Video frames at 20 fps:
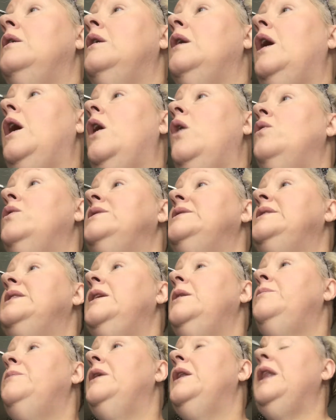Always
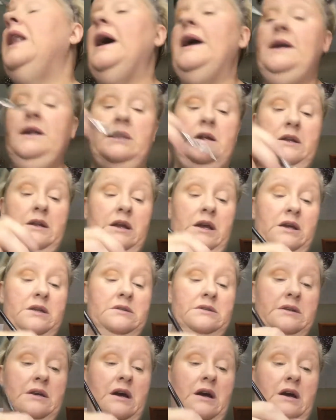keep it light in the
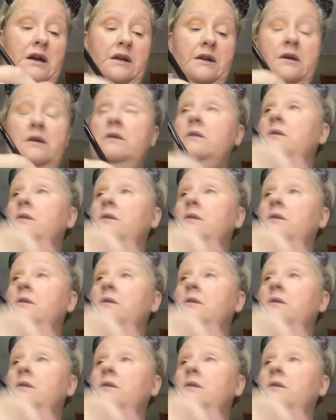inside.